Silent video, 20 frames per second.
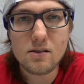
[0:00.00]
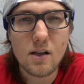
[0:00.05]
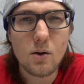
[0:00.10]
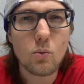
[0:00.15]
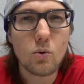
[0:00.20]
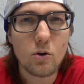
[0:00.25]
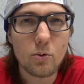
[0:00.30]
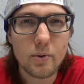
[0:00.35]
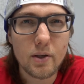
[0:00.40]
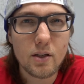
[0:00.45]
they
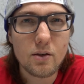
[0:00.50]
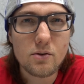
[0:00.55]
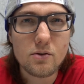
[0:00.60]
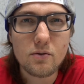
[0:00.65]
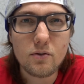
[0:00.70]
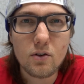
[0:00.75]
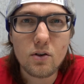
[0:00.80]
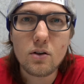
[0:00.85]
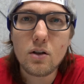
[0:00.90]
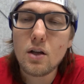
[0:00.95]
will be
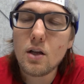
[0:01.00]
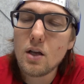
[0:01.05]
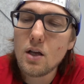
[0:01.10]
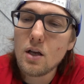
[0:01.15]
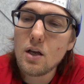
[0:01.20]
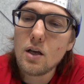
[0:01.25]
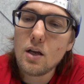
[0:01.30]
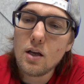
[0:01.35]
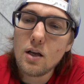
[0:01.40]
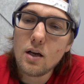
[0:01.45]
useful.
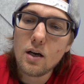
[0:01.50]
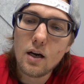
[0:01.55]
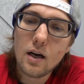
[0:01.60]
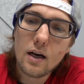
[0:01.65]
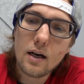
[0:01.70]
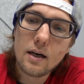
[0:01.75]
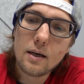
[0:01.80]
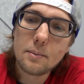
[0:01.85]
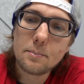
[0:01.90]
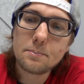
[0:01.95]

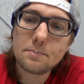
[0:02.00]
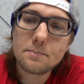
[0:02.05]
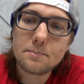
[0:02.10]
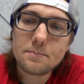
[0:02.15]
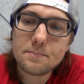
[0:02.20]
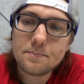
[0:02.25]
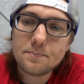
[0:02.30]
And